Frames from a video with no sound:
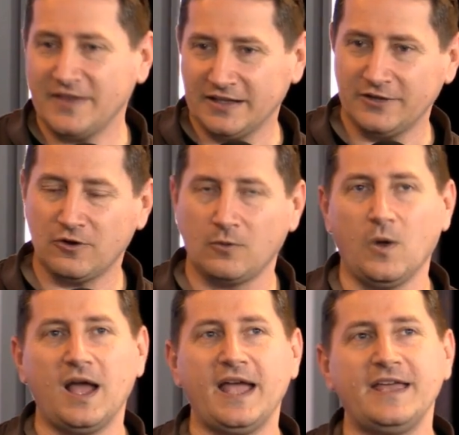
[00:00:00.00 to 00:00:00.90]
and then later
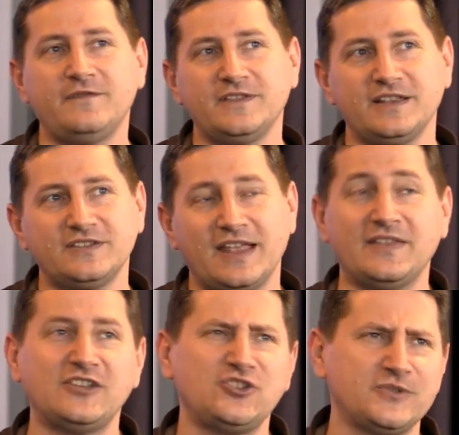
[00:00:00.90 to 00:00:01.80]
on wife and things.
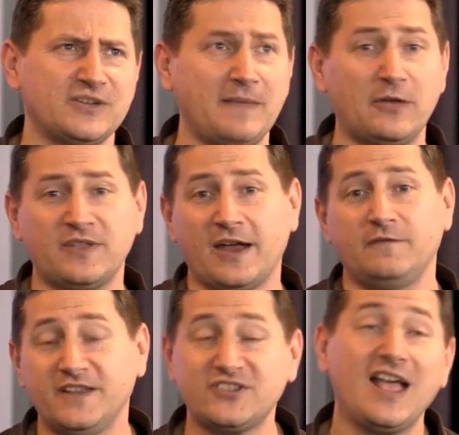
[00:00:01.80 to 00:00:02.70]
And then she was in Man with the
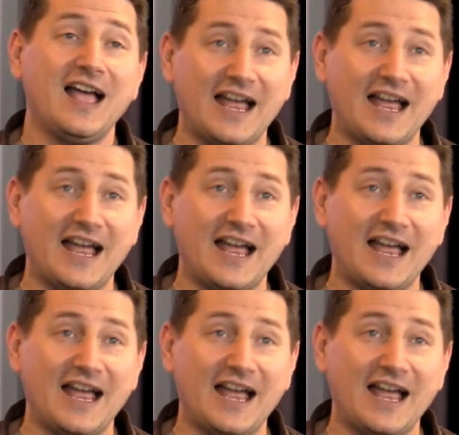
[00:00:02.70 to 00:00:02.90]
Iron Fist.